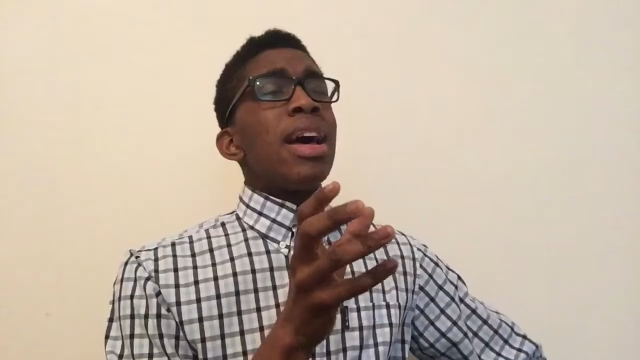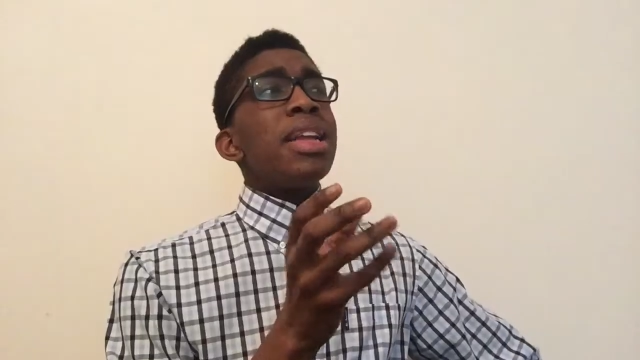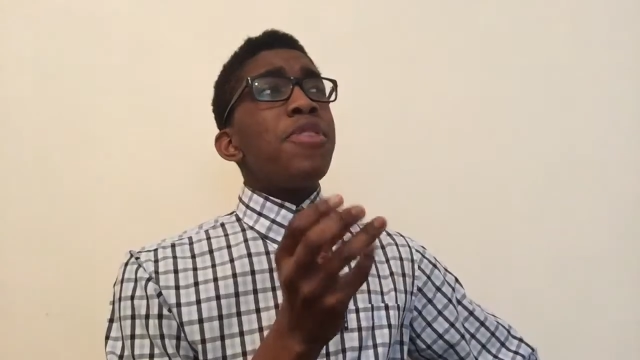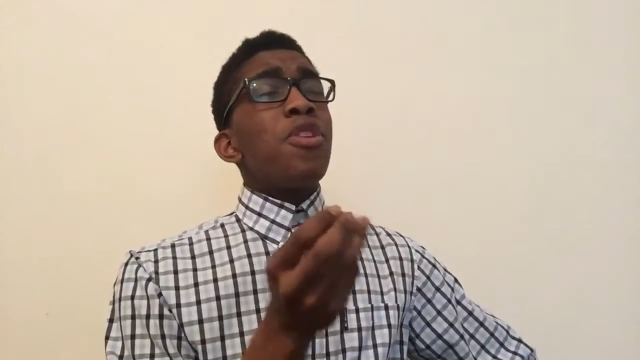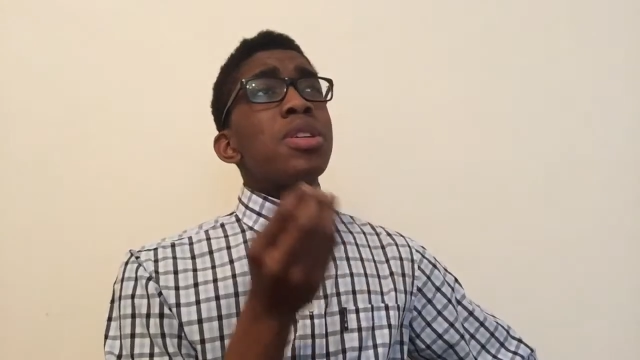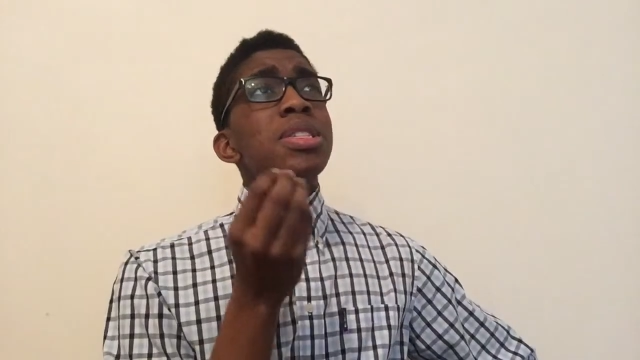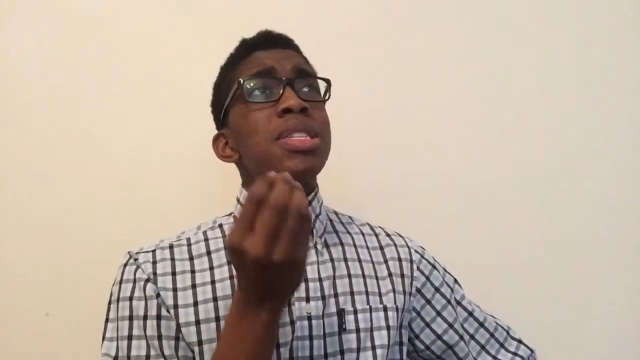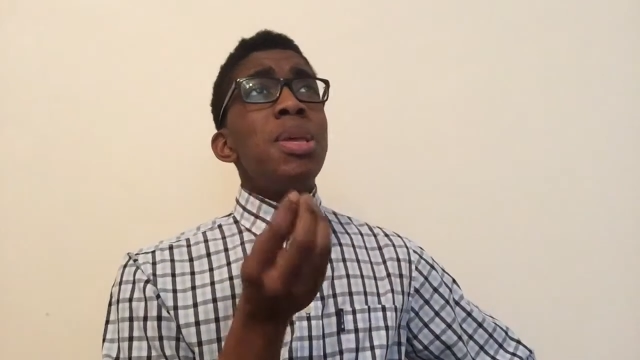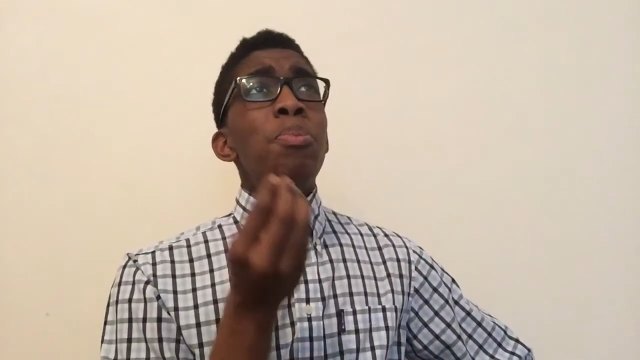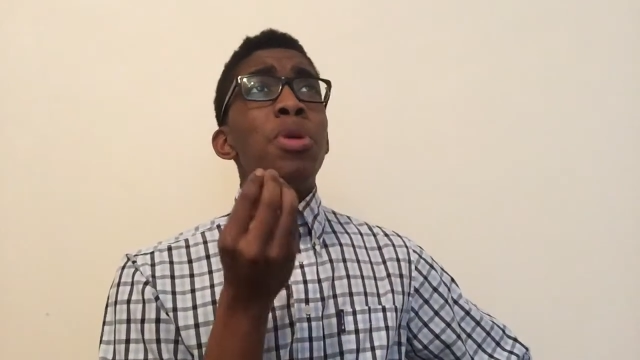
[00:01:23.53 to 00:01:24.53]
And if our
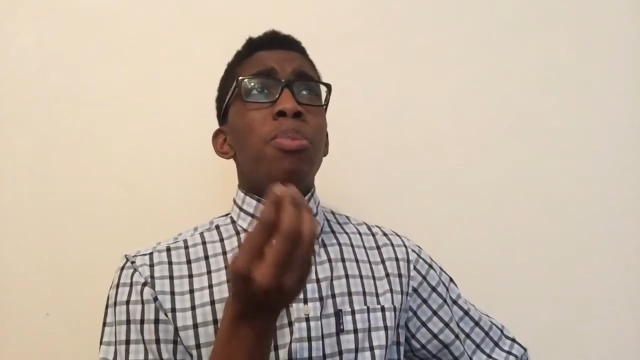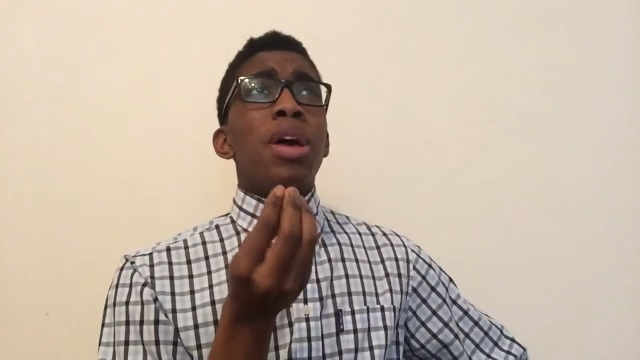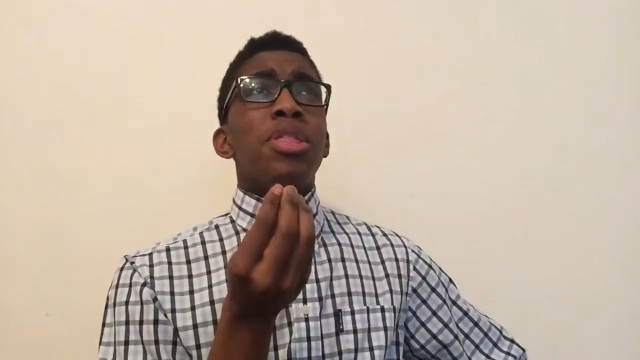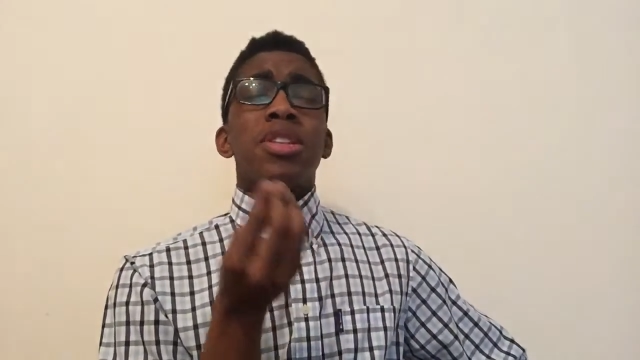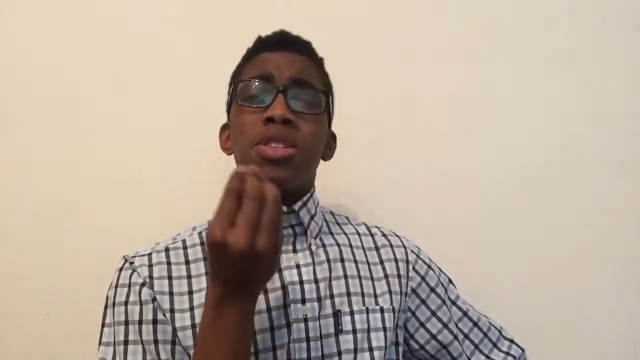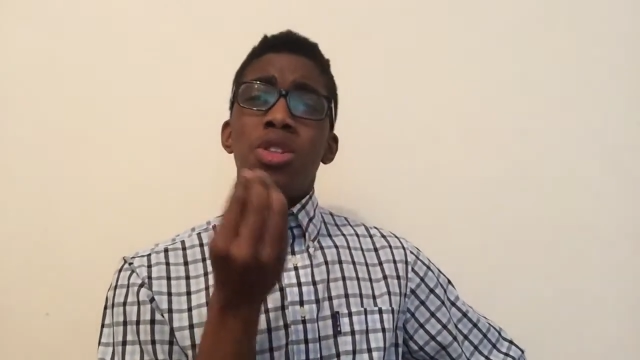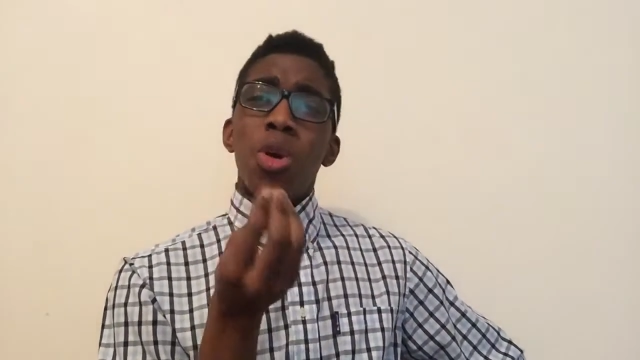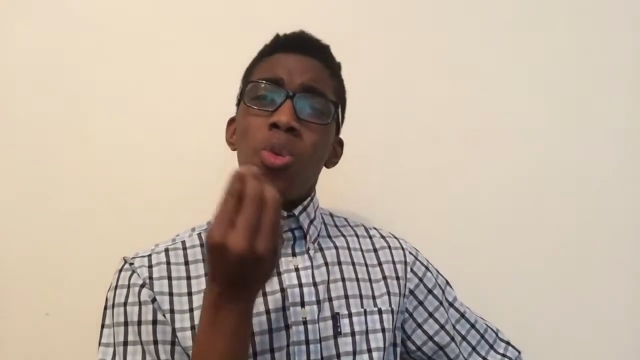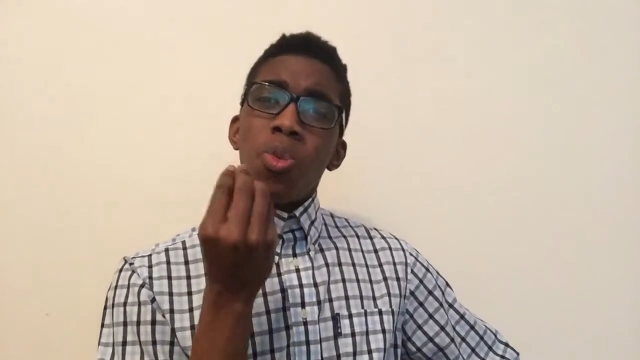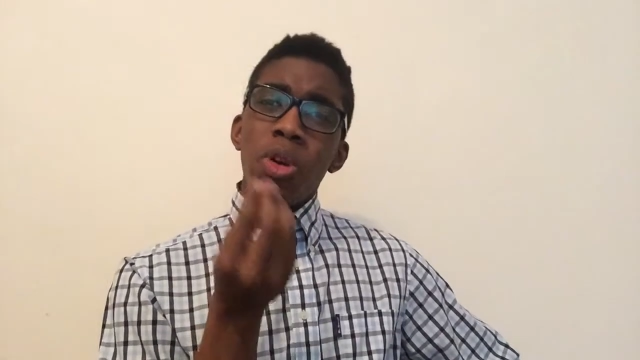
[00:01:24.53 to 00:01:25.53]
simple methods
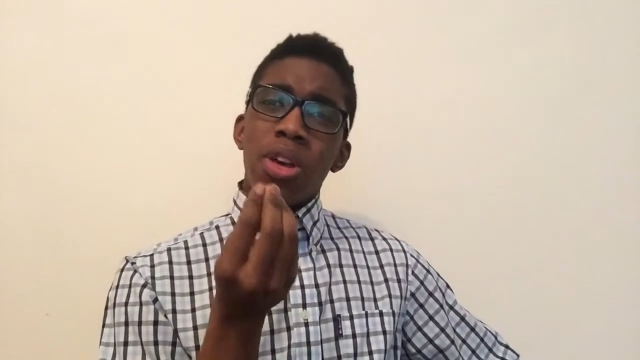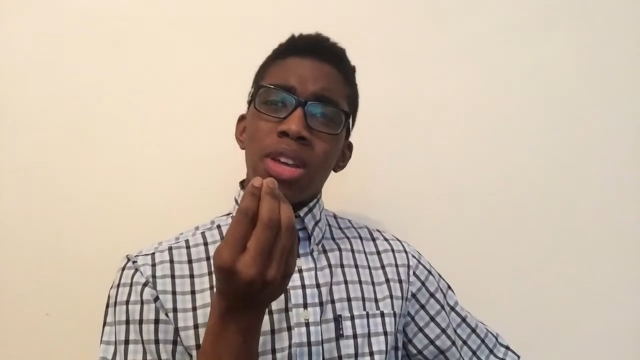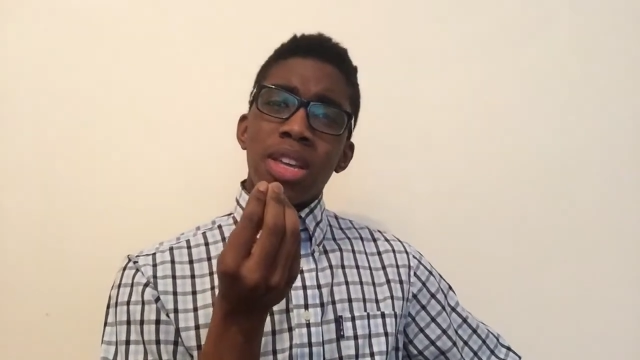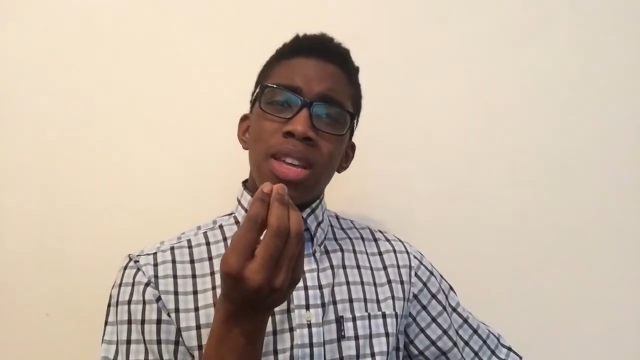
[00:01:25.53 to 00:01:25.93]
don't work,